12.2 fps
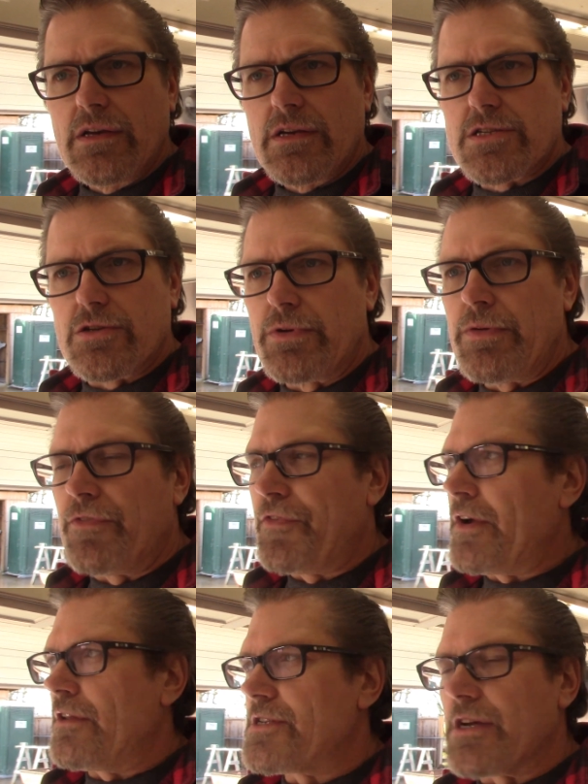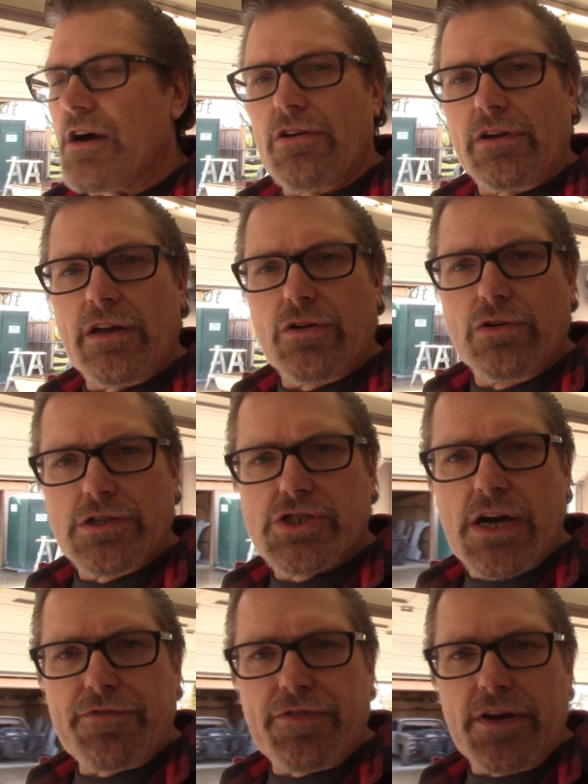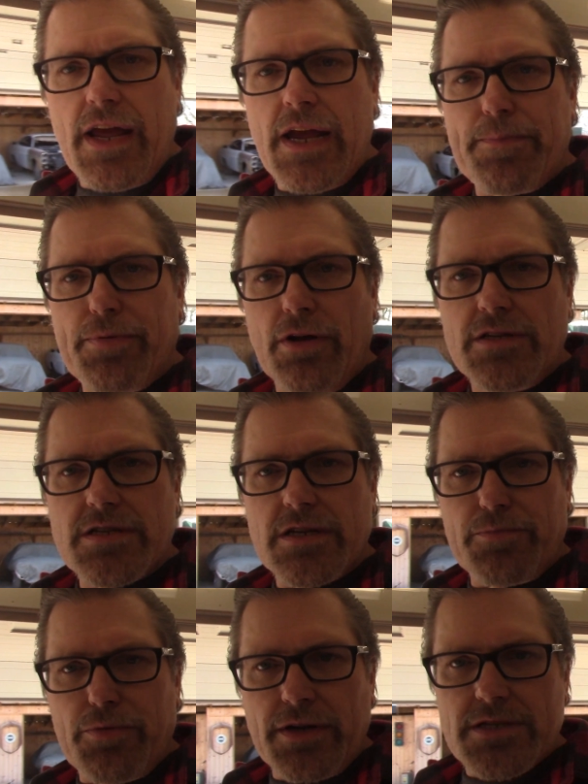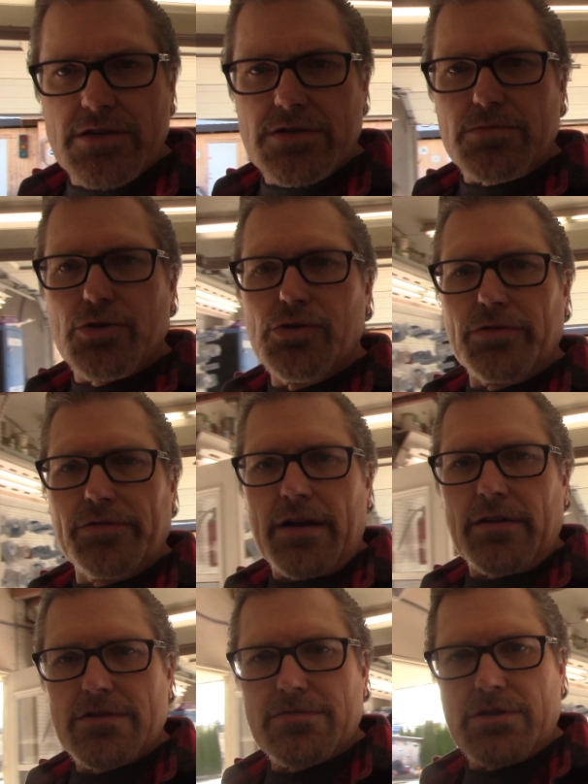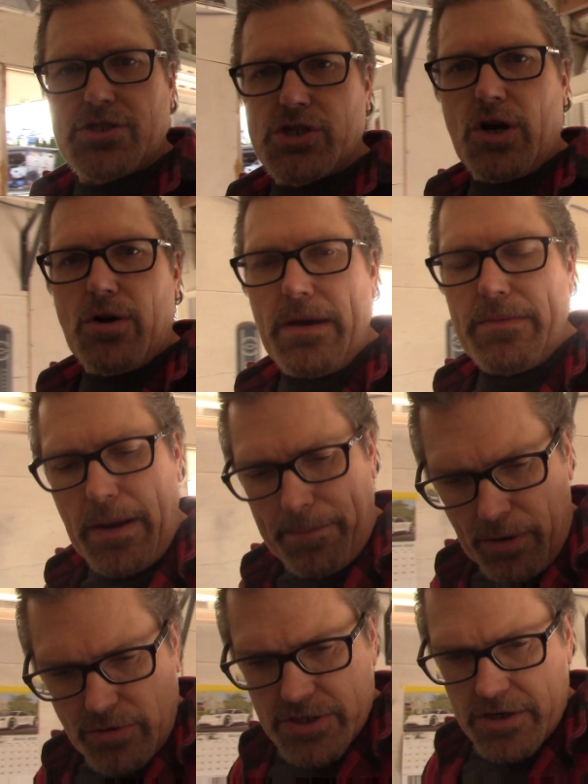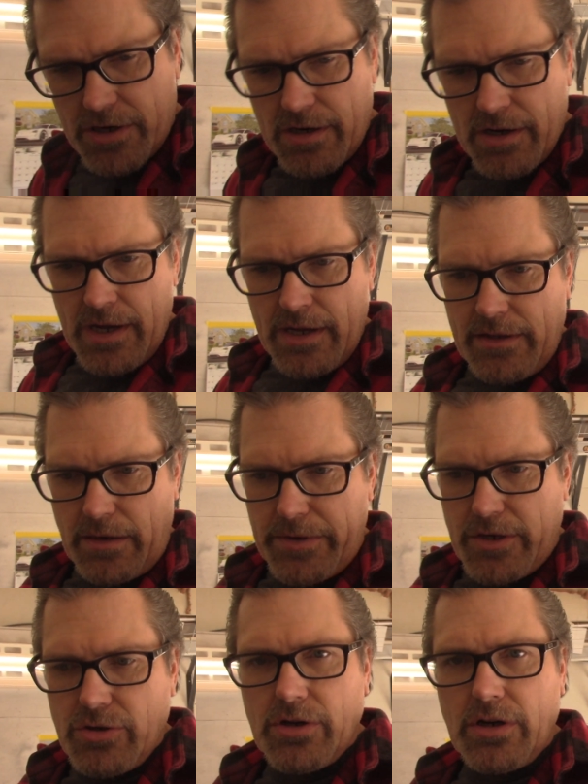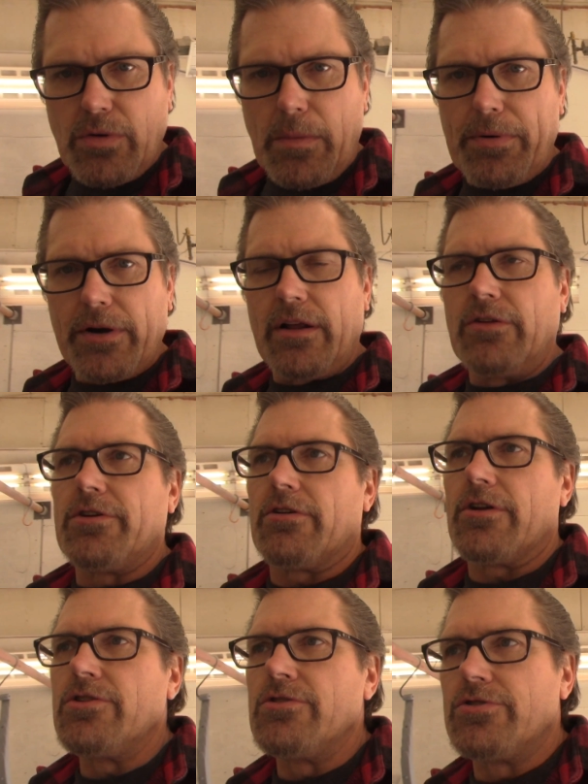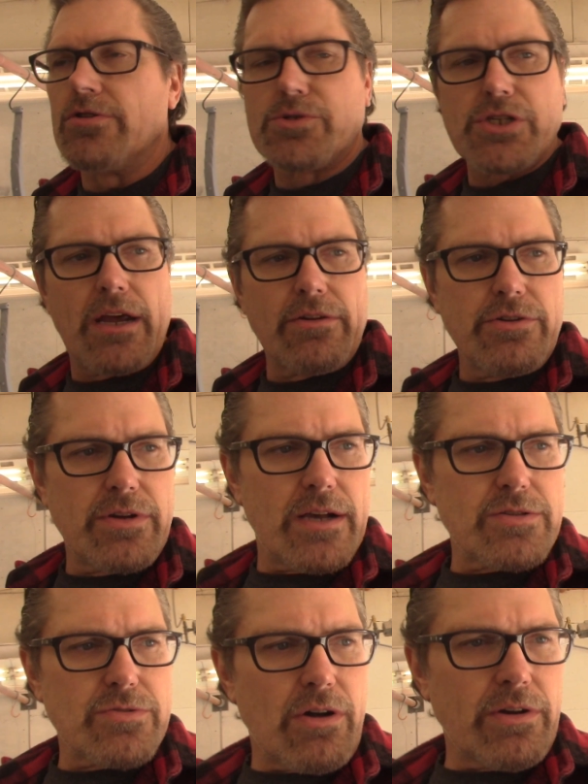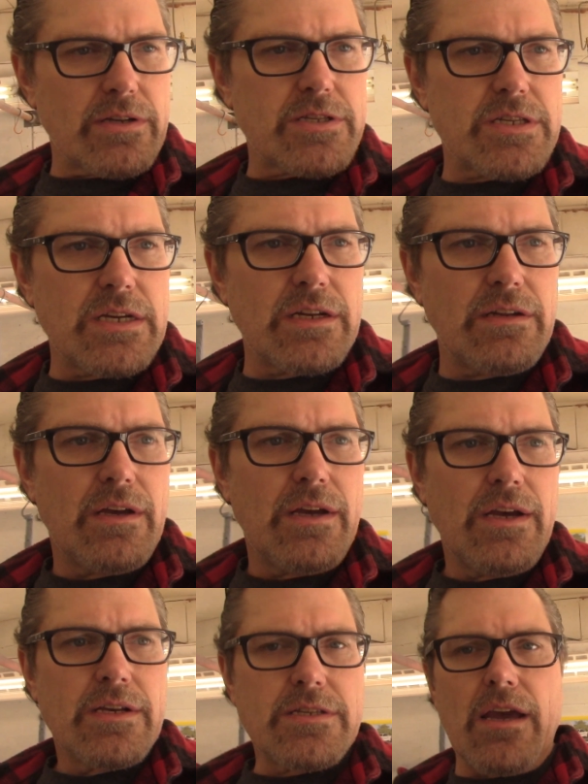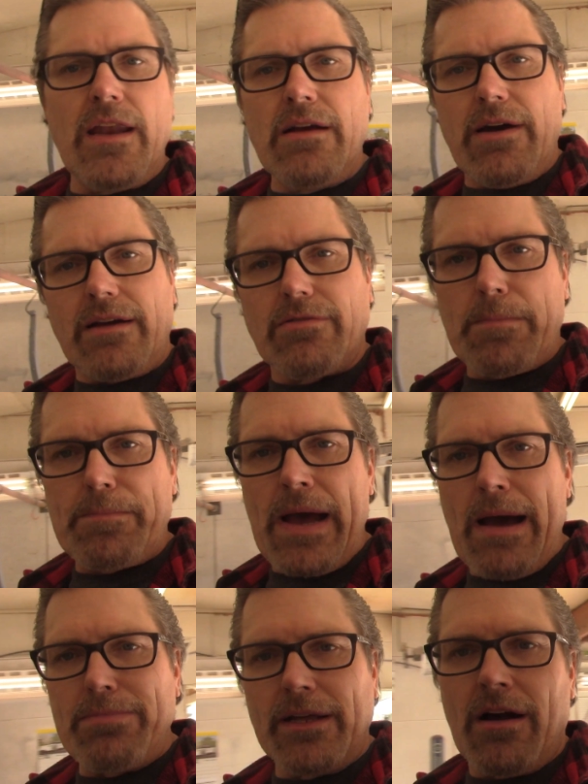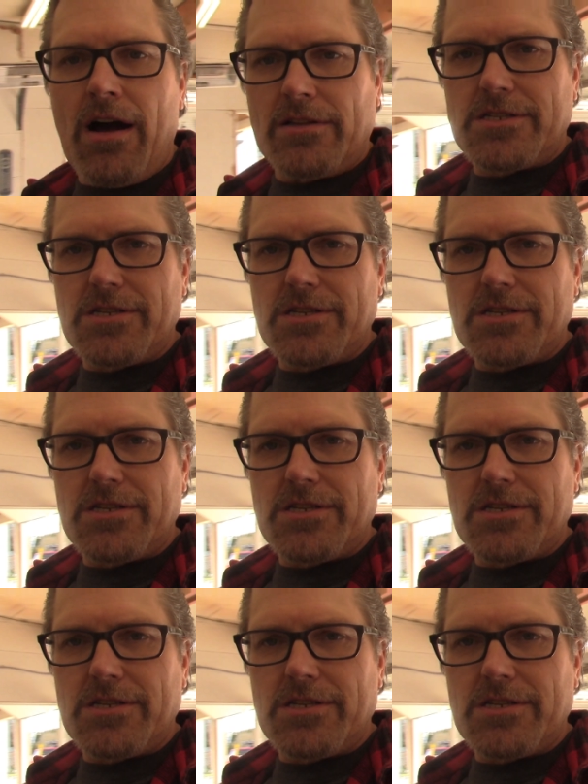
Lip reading: So we will figure this out. I'll get a hold of Jeff in April. He's going to bring us out some cool decals for the show, maybe a poster. That'll be cool. We'll put it out there on our YouTube channel. You guys will all get to see it. So anyway, we're babbling on.